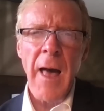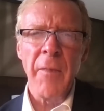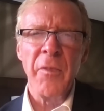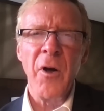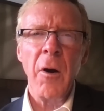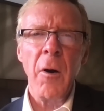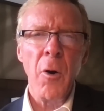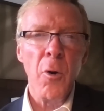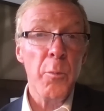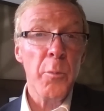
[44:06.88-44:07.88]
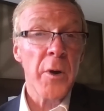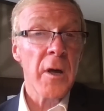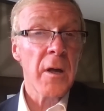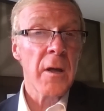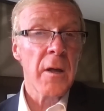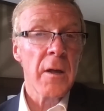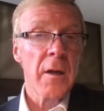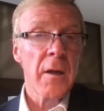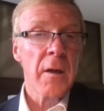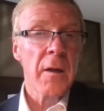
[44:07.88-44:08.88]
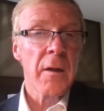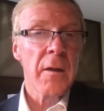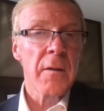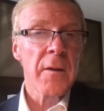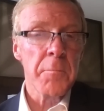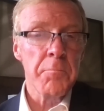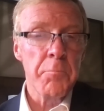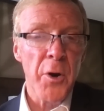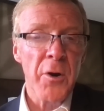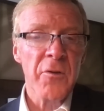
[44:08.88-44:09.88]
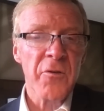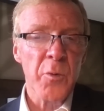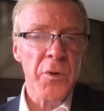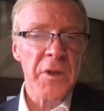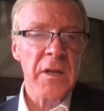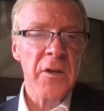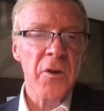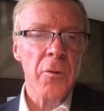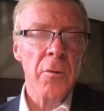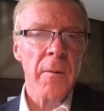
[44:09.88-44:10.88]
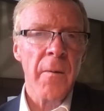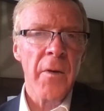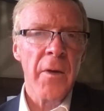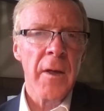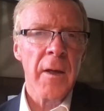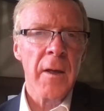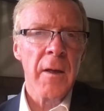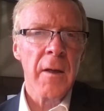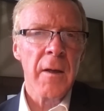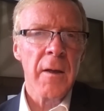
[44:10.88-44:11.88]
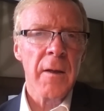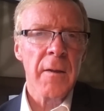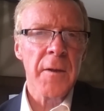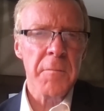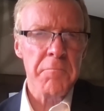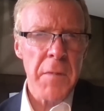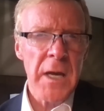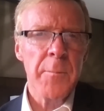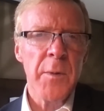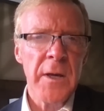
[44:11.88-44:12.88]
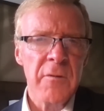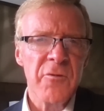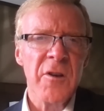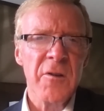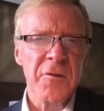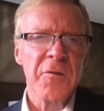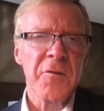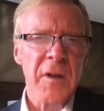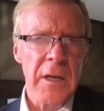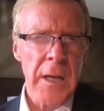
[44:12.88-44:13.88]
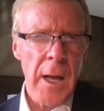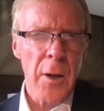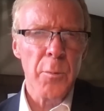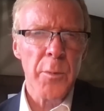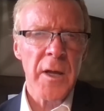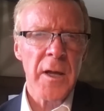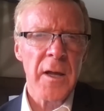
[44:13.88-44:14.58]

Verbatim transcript: and the hope that burns within you that maybe Jesus can help?